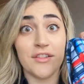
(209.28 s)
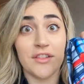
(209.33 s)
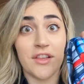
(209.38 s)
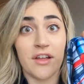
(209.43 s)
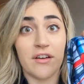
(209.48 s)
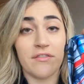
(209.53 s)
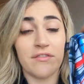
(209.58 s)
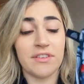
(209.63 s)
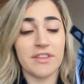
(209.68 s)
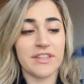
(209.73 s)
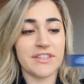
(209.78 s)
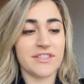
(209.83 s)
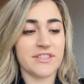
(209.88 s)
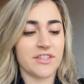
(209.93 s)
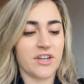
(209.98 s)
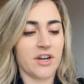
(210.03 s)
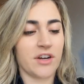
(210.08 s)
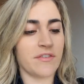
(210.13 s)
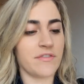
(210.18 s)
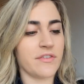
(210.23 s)
Love this
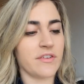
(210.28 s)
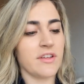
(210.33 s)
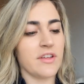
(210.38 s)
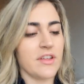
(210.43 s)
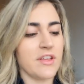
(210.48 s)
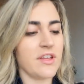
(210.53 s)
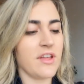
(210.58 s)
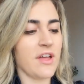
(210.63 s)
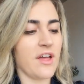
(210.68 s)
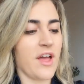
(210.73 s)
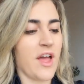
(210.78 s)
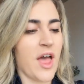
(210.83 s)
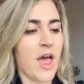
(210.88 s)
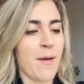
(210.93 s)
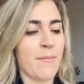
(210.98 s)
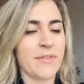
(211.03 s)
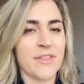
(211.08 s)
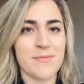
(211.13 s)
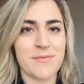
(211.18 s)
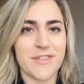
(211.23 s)
scarf.
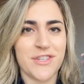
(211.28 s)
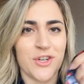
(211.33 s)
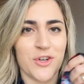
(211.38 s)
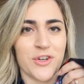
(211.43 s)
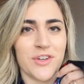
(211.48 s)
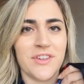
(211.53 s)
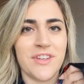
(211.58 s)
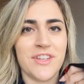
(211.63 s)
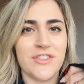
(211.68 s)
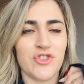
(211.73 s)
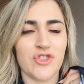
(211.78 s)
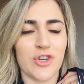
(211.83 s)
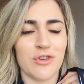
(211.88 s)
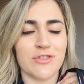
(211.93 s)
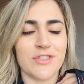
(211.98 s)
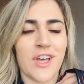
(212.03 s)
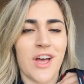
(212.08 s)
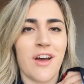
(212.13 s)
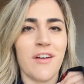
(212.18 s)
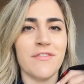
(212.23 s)
The material is so
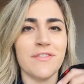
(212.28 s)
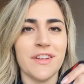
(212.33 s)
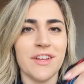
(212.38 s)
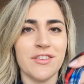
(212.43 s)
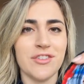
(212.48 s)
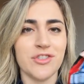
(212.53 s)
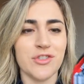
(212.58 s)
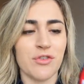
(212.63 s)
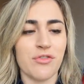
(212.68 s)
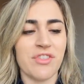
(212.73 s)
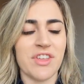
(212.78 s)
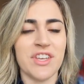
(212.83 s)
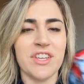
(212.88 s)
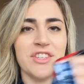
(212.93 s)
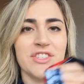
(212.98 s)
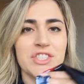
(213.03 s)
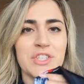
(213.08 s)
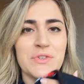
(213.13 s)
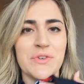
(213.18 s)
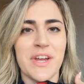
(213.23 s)
soft and so thin
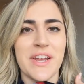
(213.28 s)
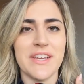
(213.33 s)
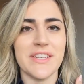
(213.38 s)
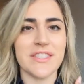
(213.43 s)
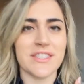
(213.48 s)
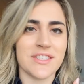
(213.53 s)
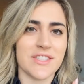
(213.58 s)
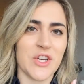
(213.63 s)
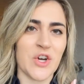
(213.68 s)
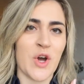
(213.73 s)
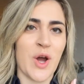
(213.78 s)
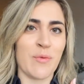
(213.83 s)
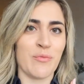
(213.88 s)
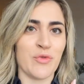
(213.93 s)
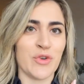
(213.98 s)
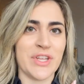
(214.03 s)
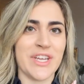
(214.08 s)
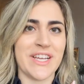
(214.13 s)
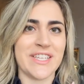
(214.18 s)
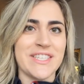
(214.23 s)
and so nice, so I'm
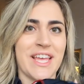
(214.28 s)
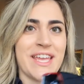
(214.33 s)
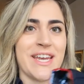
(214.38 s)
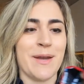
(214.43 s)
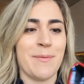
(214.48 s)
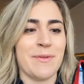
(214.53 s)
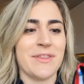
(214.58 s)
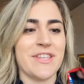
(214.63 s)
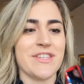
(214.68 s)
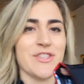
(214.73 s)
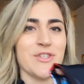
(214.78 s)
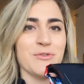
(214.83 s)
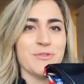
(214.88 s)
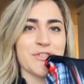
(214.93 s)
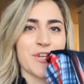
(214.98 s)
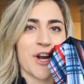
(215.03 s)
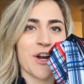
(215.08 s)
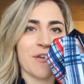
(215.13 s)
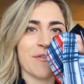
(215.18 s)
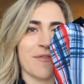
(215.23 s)
really excited about this new
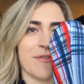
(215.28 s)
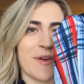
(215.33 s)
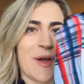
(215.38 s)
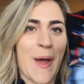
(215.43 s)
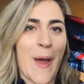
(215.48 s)
scarf.